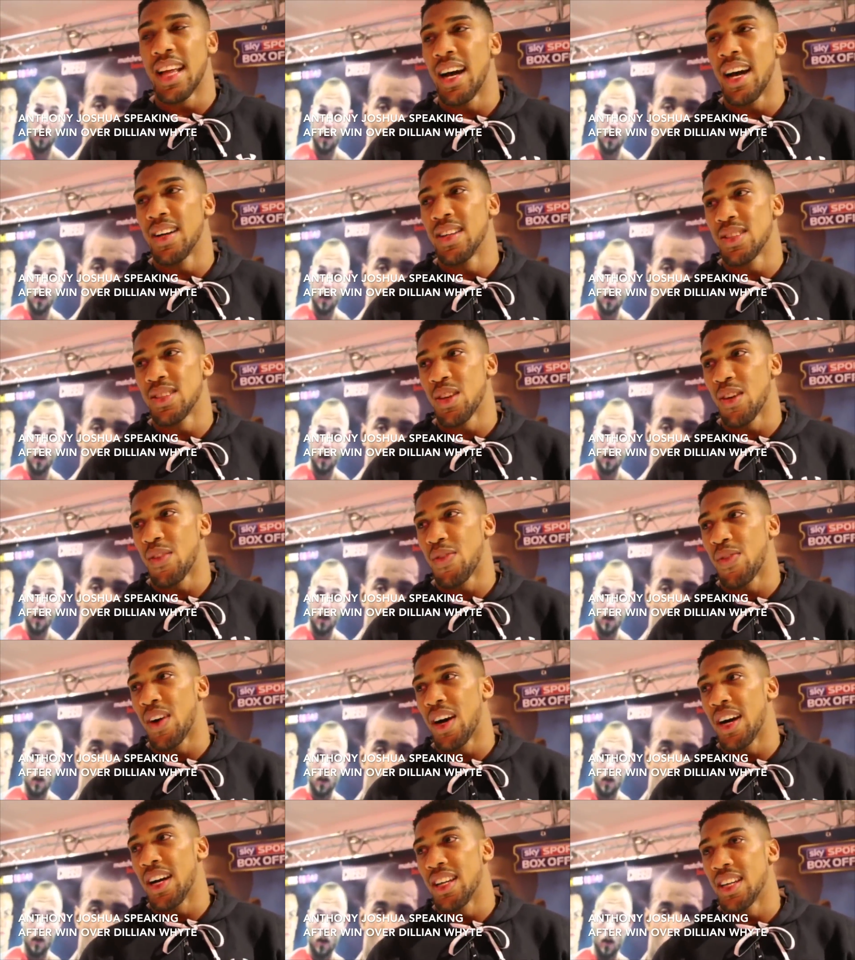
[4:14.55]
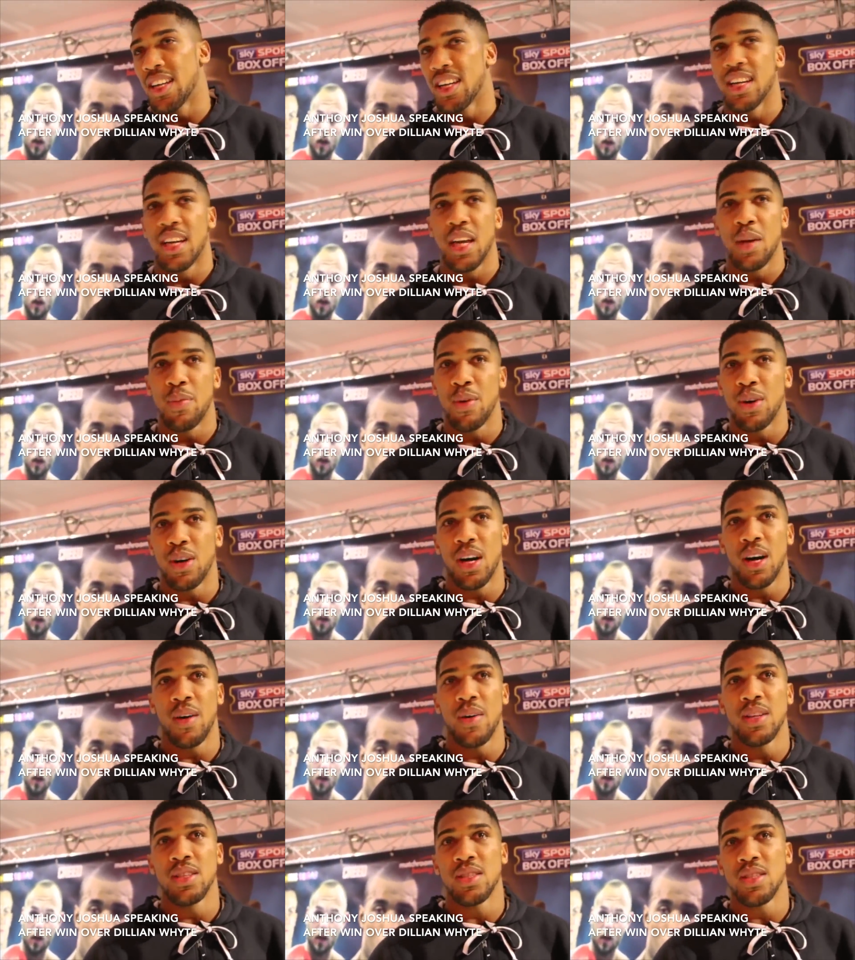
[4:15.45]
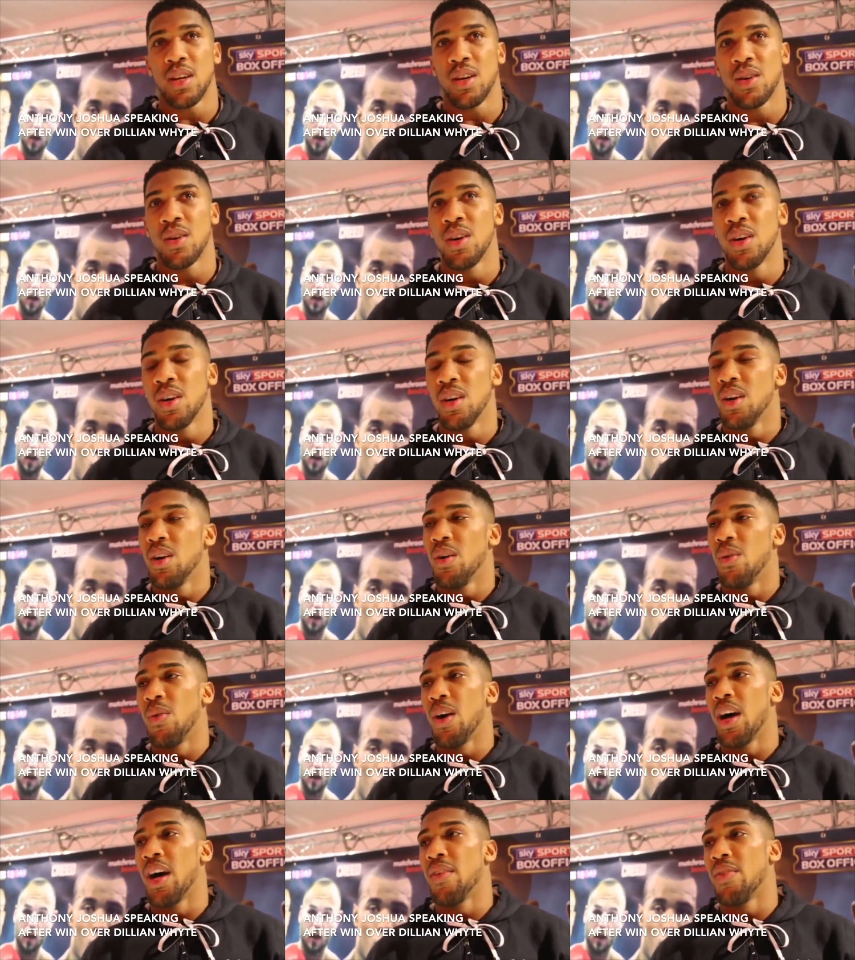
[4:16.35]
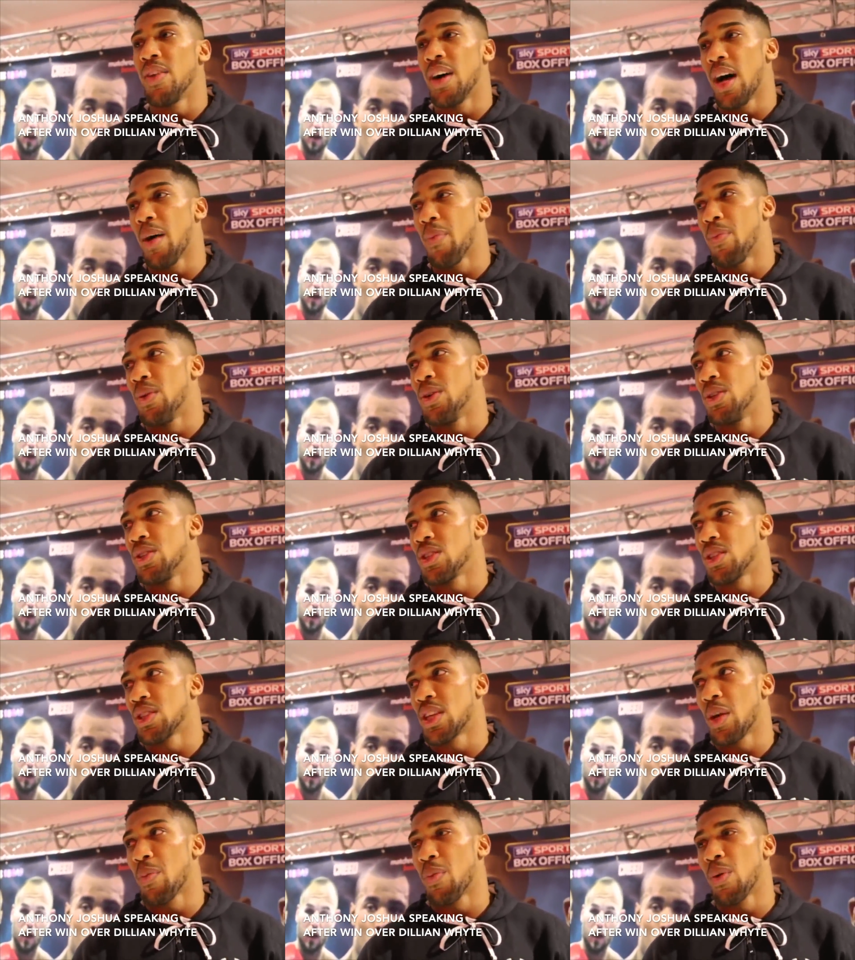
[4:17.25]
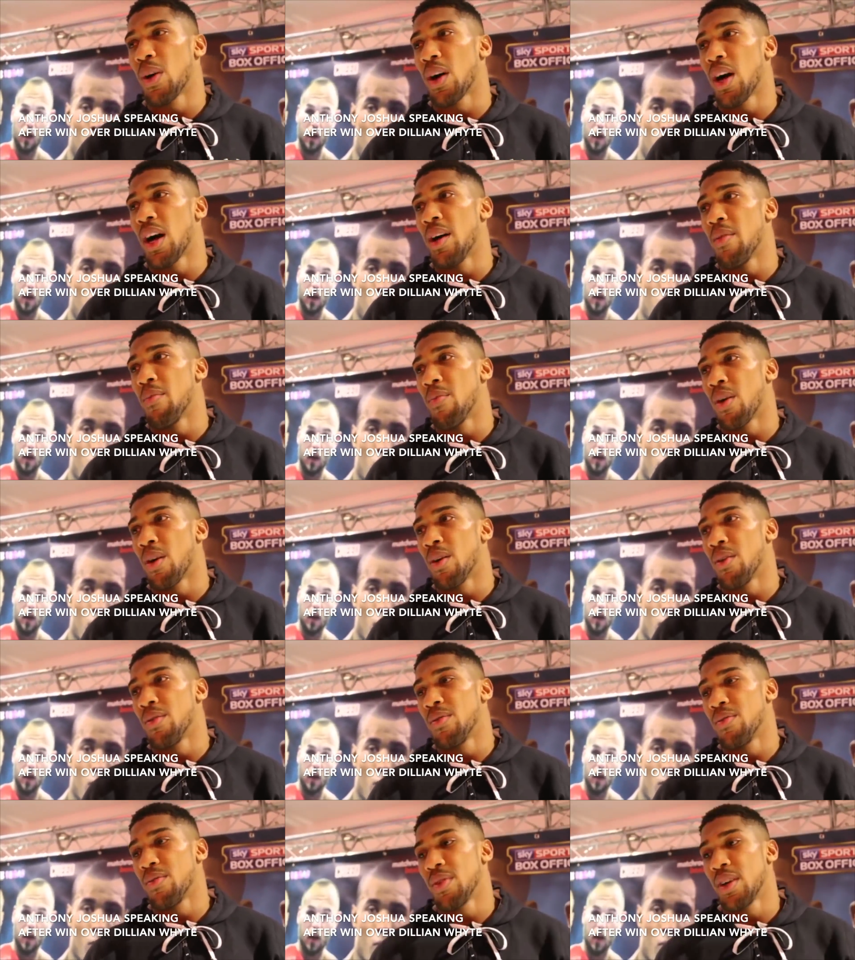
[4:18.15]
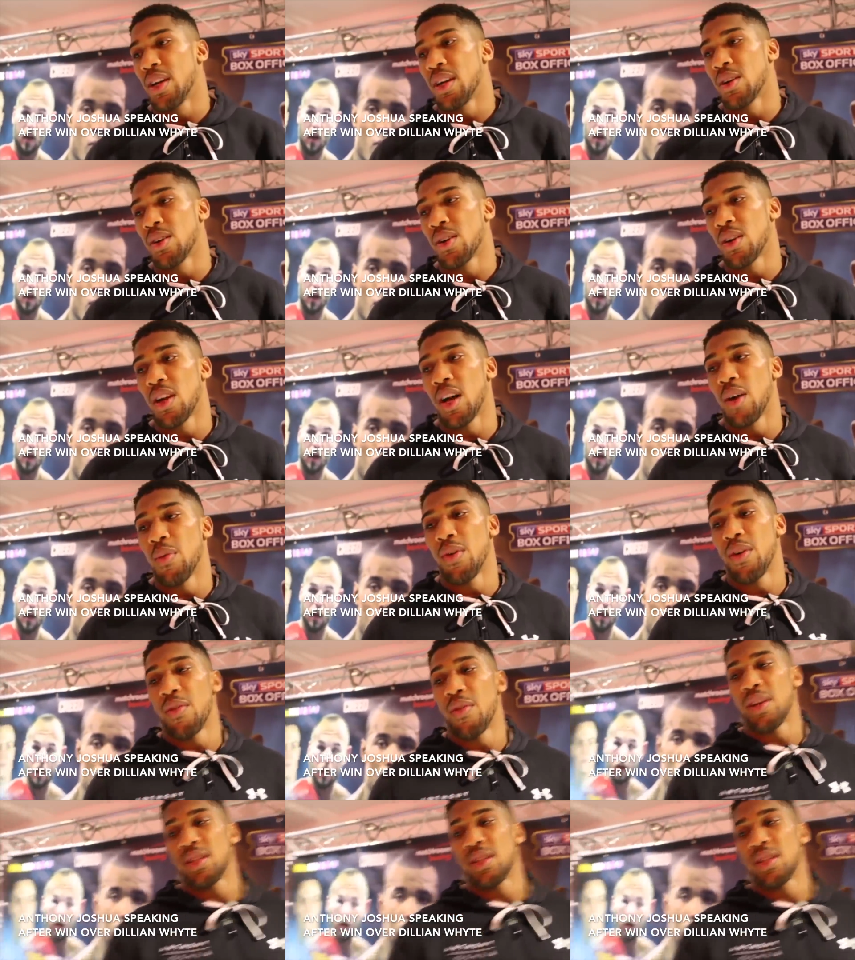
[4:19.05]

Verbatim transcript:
Speaker 1: down and stop fighting. You're going to keep on going. So whatever happens, just keep on going, bro. And good luck with the